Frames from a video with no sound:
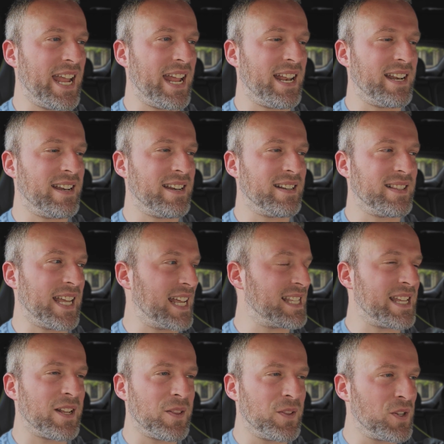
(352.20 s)
And like I
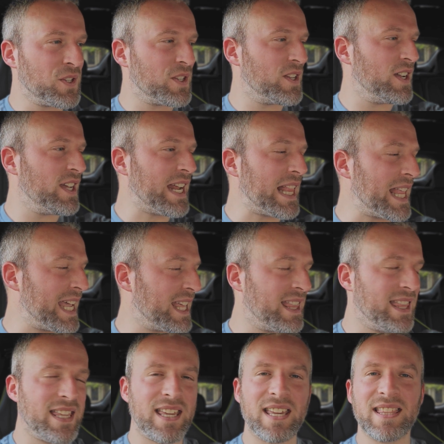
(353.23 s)
said, it looks good. I
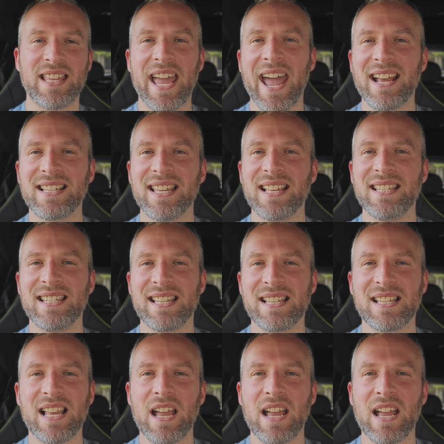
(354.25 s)
like the accents